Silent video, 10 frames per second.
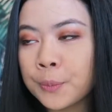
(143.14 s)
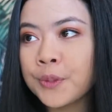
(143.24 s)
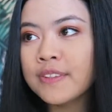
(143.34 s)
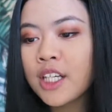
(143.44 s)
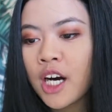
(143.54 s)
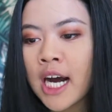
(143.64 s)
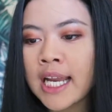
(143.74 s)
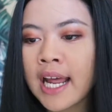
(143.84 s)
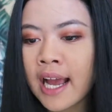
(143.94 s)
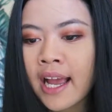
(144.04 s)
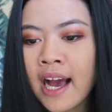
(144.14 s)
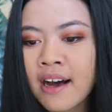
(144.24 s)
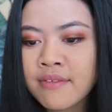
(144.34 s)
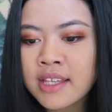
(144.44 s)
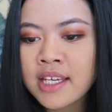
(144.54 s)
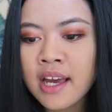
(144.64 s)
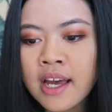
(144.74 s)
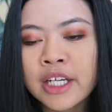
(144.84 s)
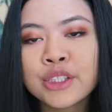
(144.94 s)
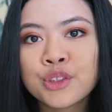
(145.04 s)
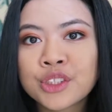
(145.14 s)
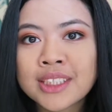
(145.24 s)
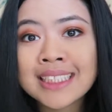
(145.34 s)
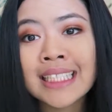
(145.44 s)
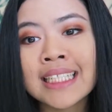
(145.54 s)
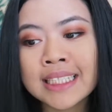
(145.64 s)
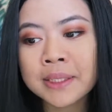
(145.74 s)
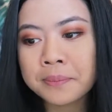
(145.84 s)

moving on, I have the Chalasia